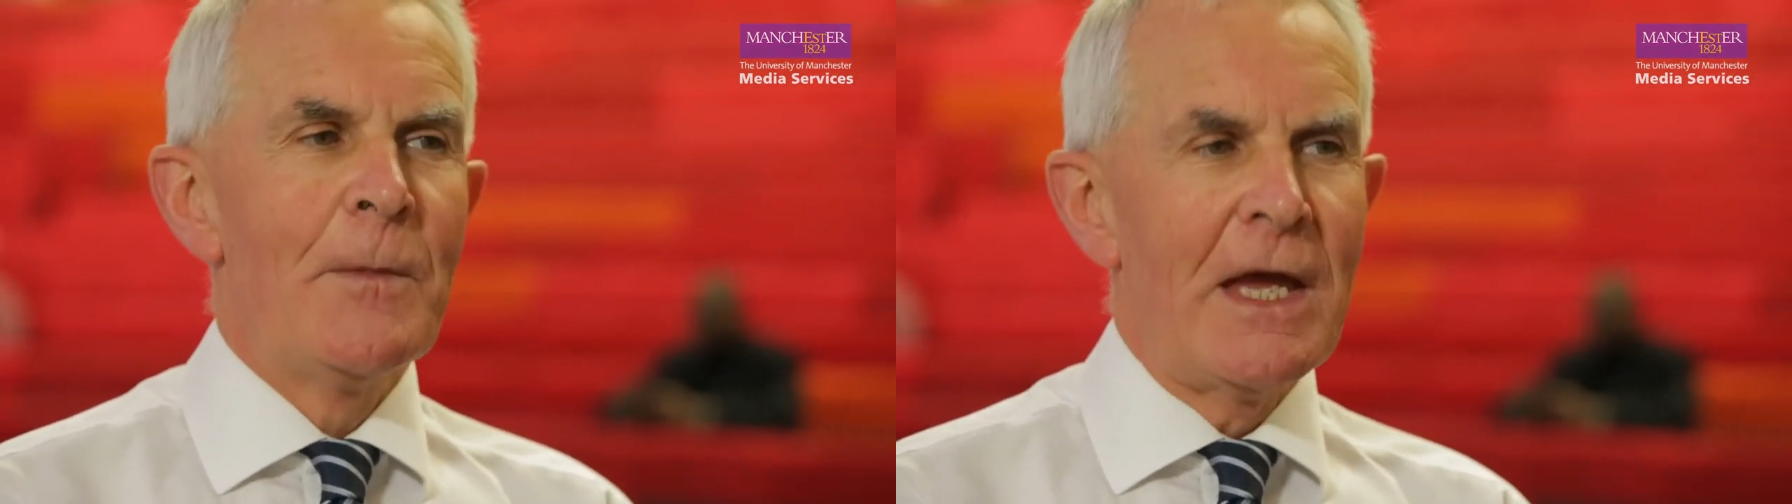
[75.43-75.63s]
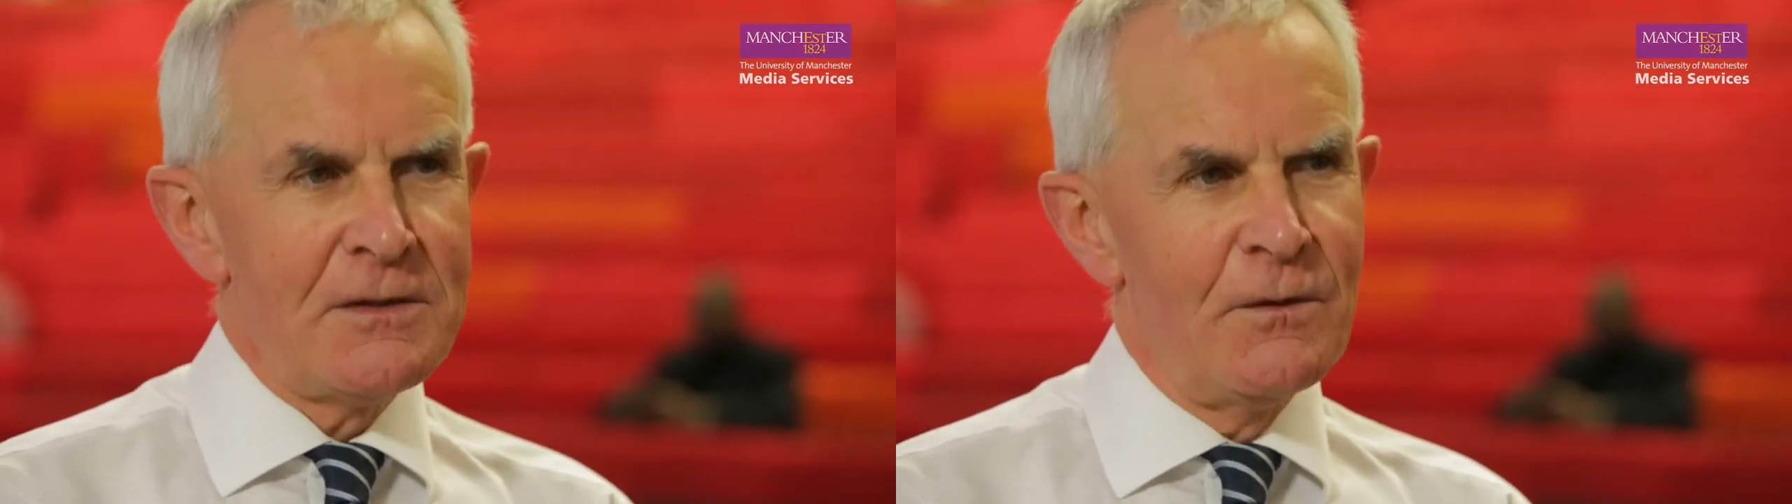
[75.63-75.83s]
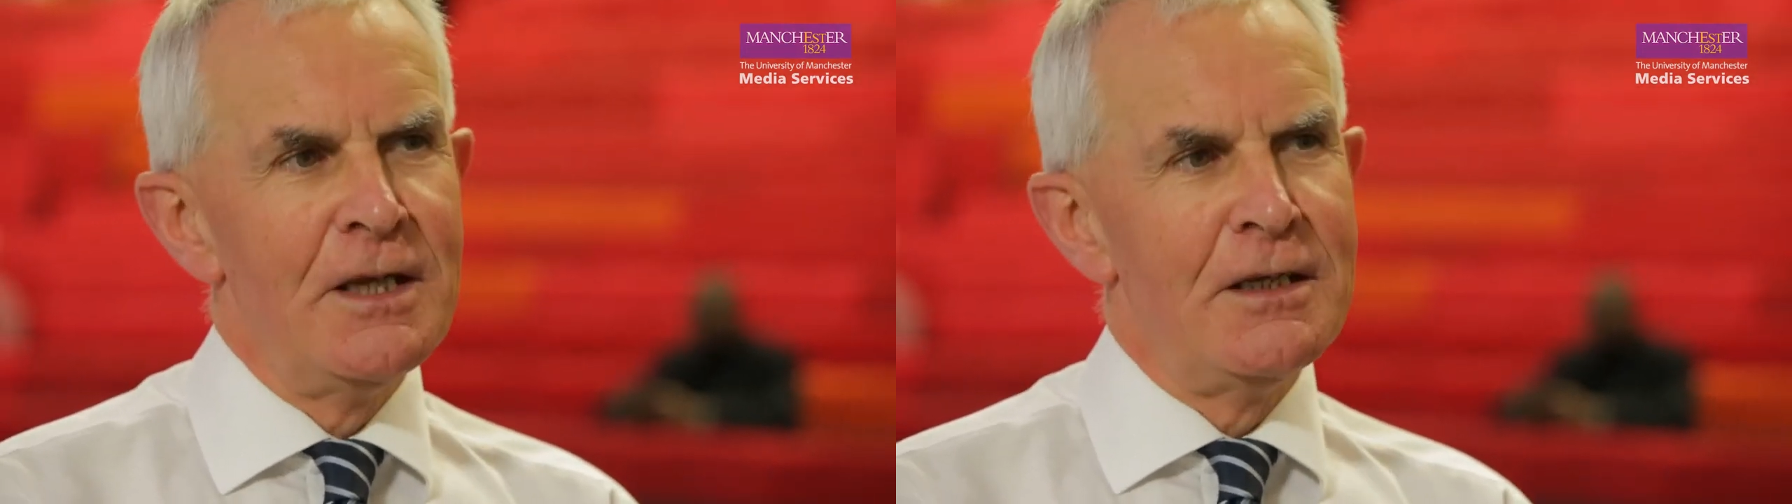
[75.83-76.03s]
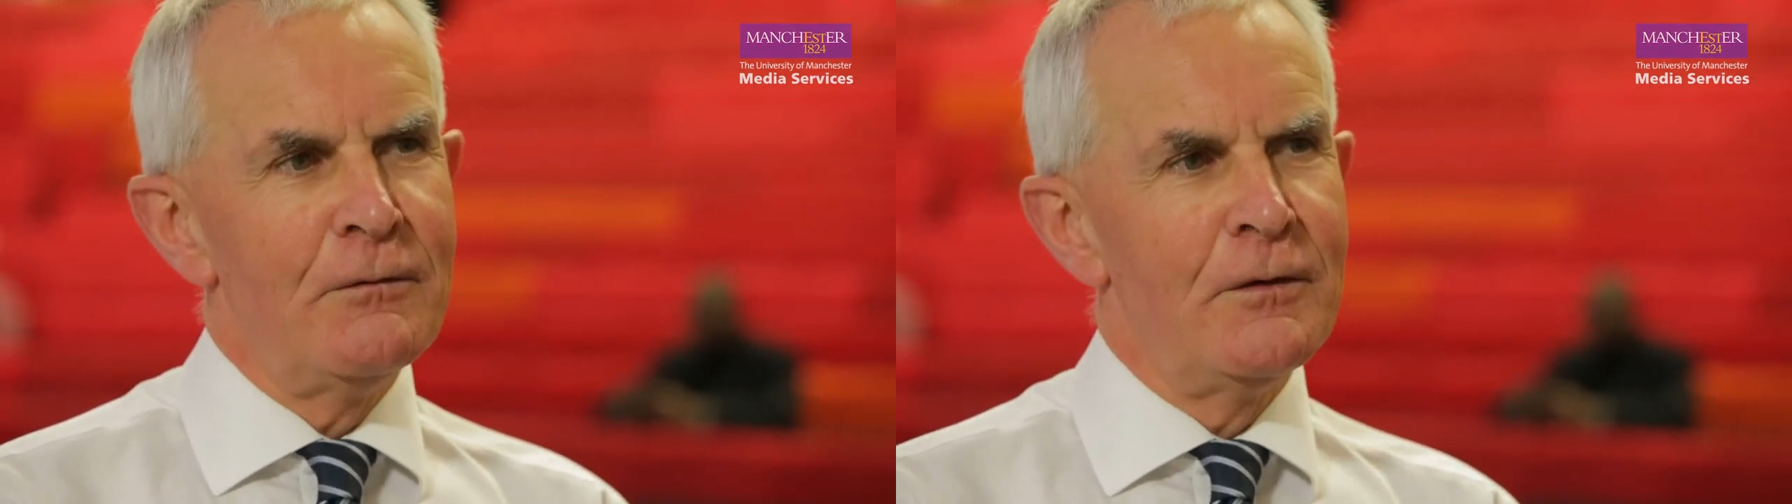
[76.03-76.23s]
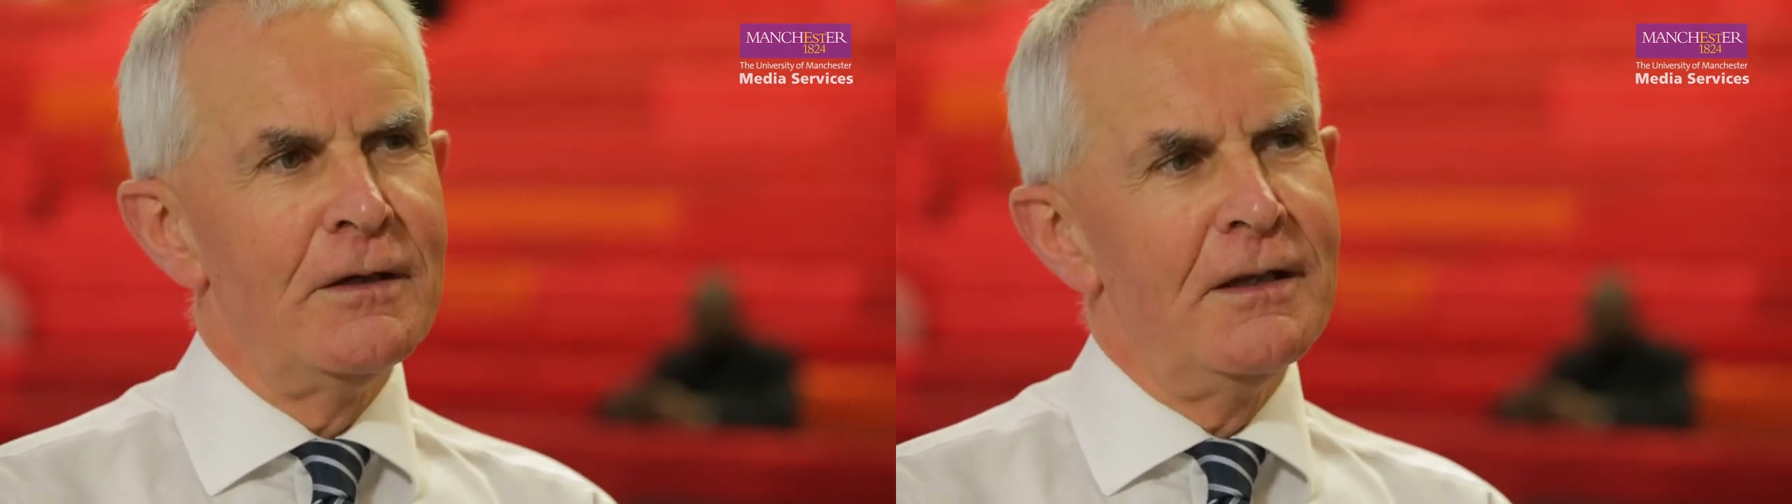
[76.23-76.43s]
That's very
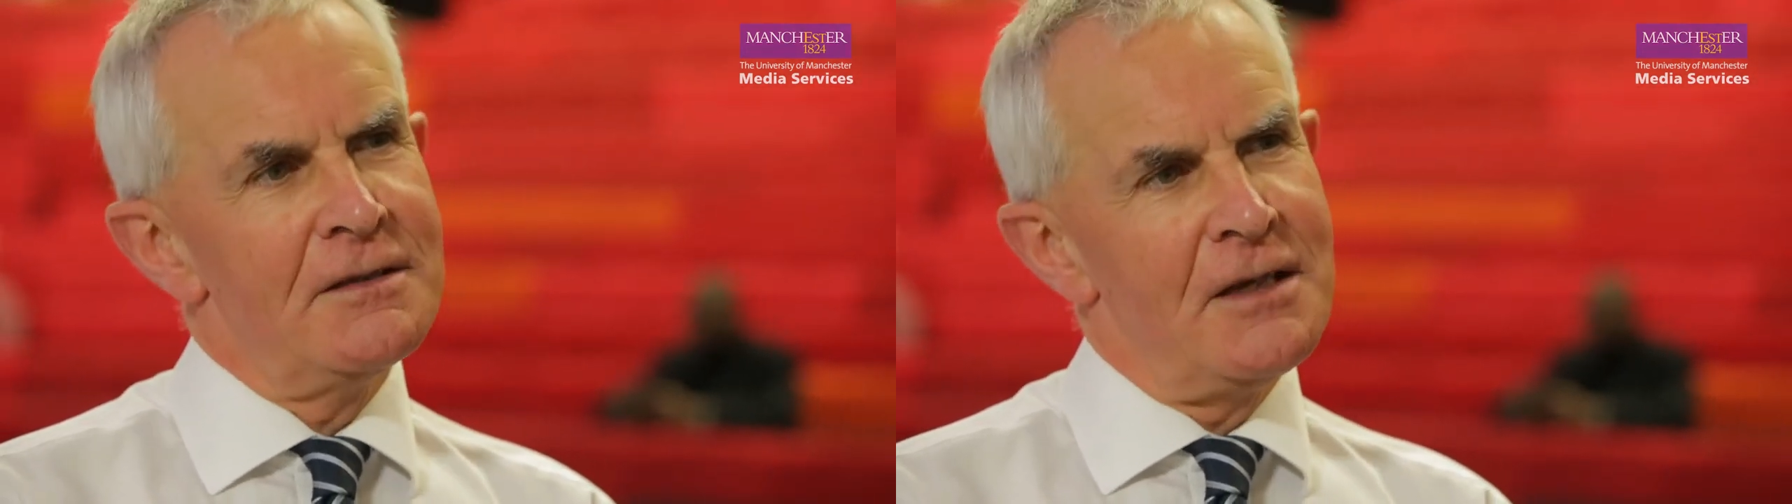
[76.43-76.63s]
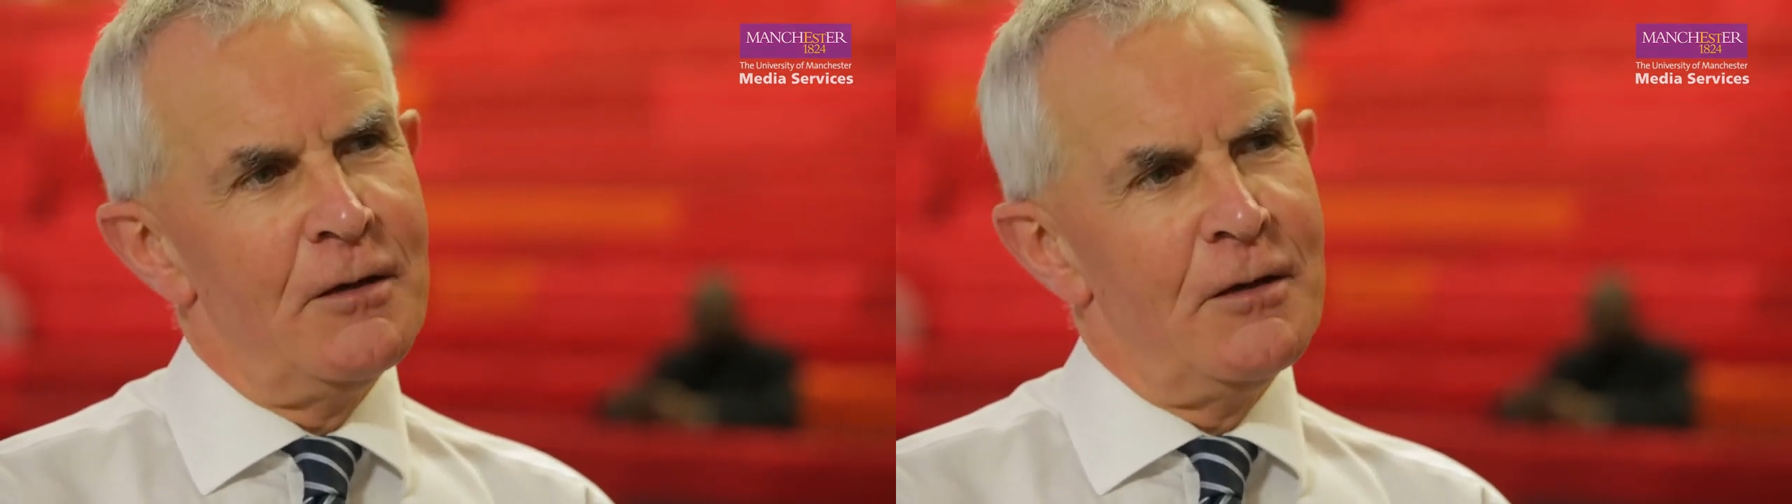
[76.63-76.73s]
different. It's